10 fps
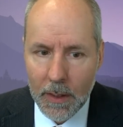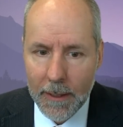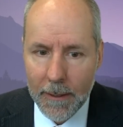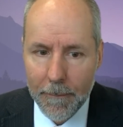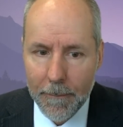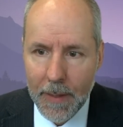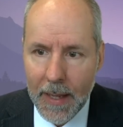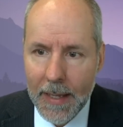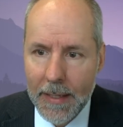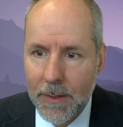
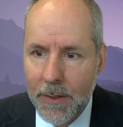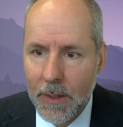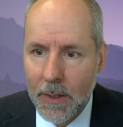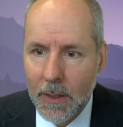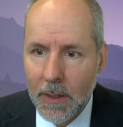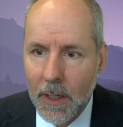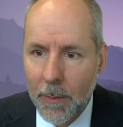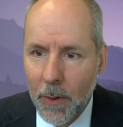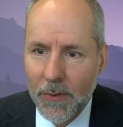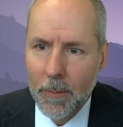And
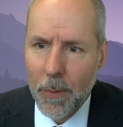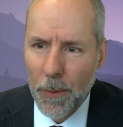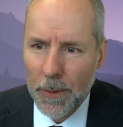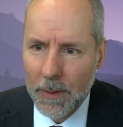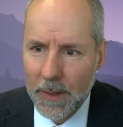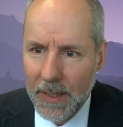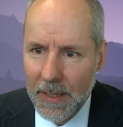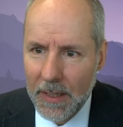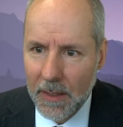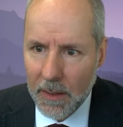most
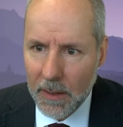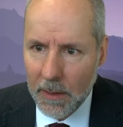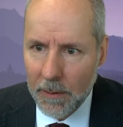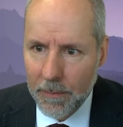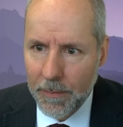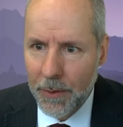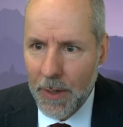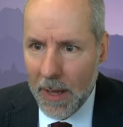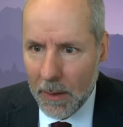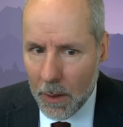importantly, you're
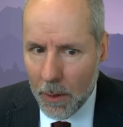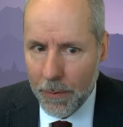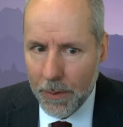not alone.